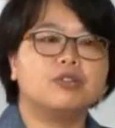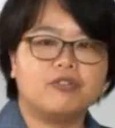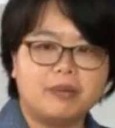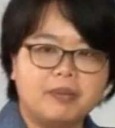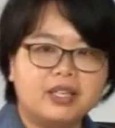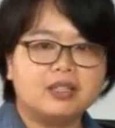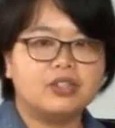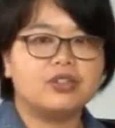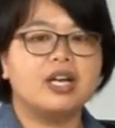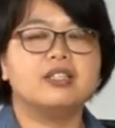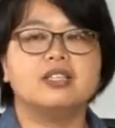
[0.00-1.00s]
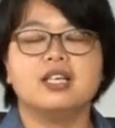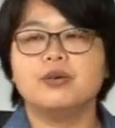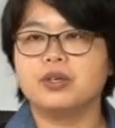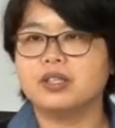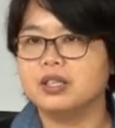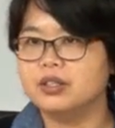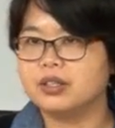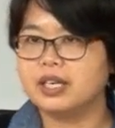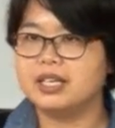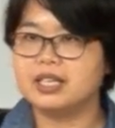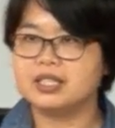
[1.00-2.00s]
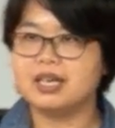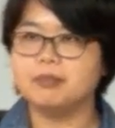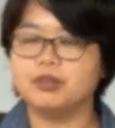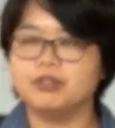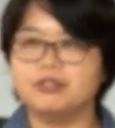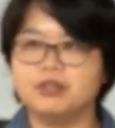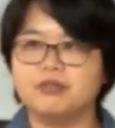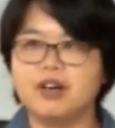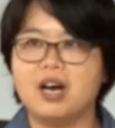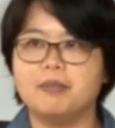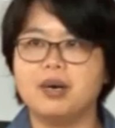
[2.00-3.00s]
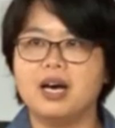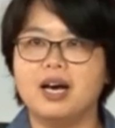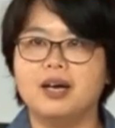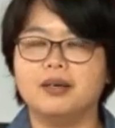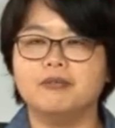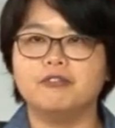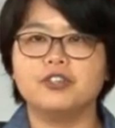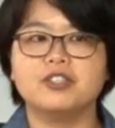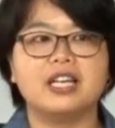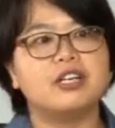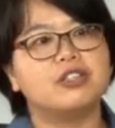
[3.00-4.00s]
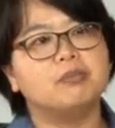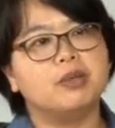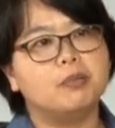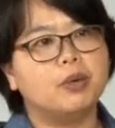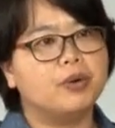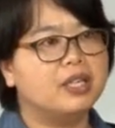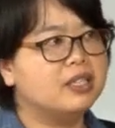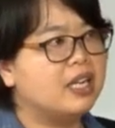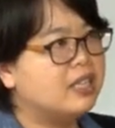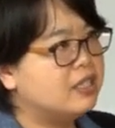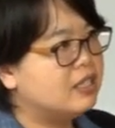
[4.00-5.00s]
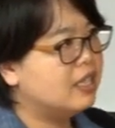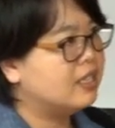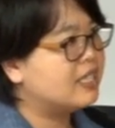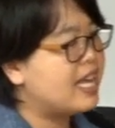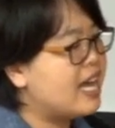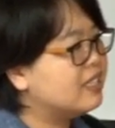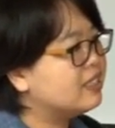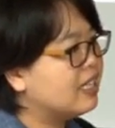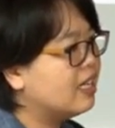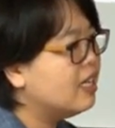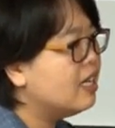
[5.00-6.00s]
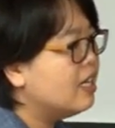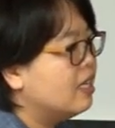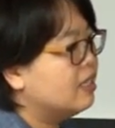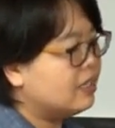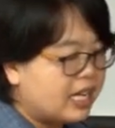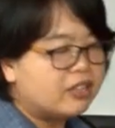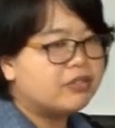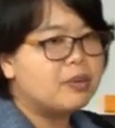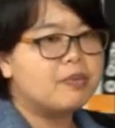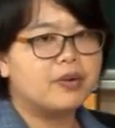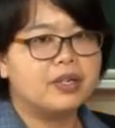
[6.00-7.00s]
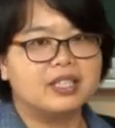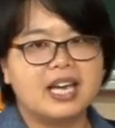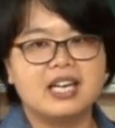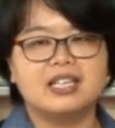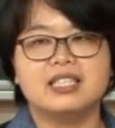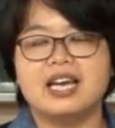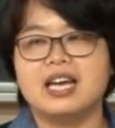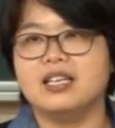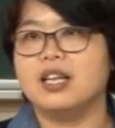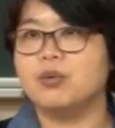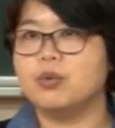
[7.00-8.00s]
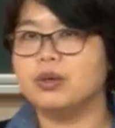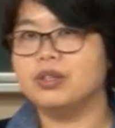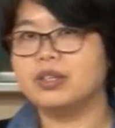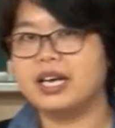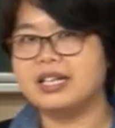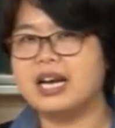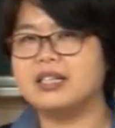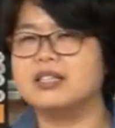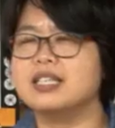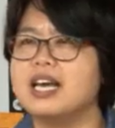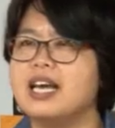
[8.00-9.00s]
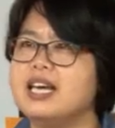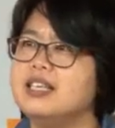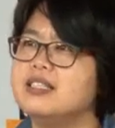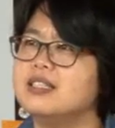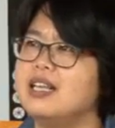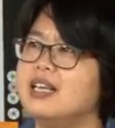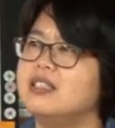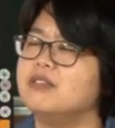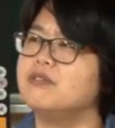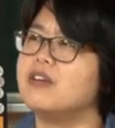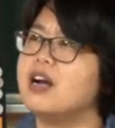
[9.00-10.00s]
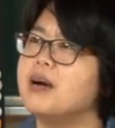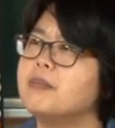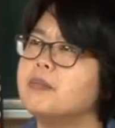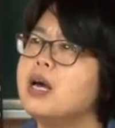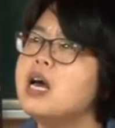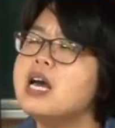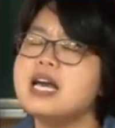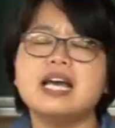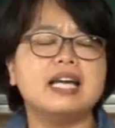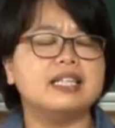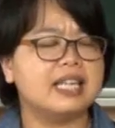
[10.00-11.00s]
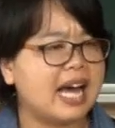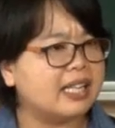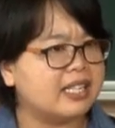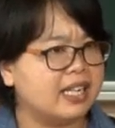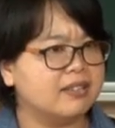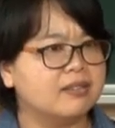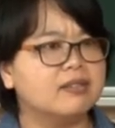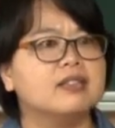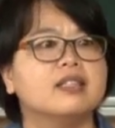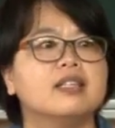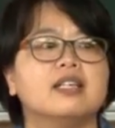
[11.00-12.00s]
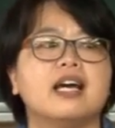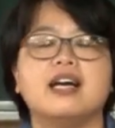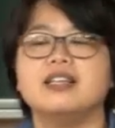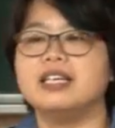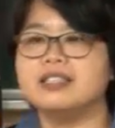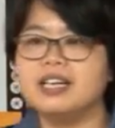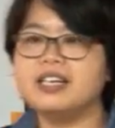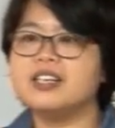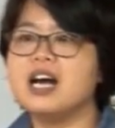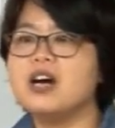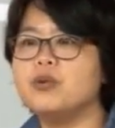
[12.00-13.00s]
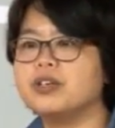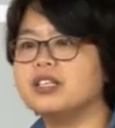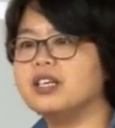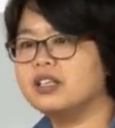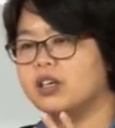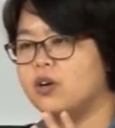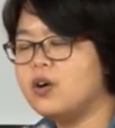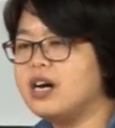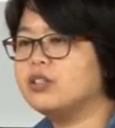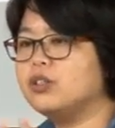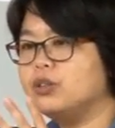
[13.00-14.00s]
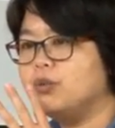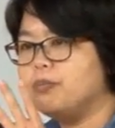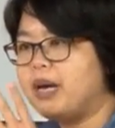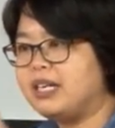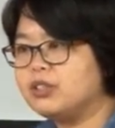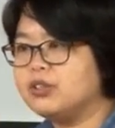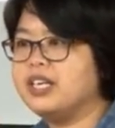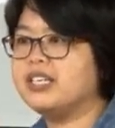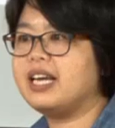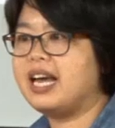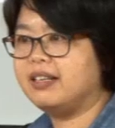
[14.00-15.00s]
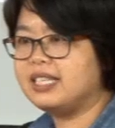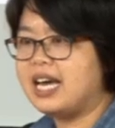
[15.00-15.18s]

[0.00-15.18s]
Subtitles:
from English. And today we're going to look at examples from First Nation people in Canada, the native people in Canada. And then we'll look at another case that's from Italian. And then later on, we're going to go on to Mandarin and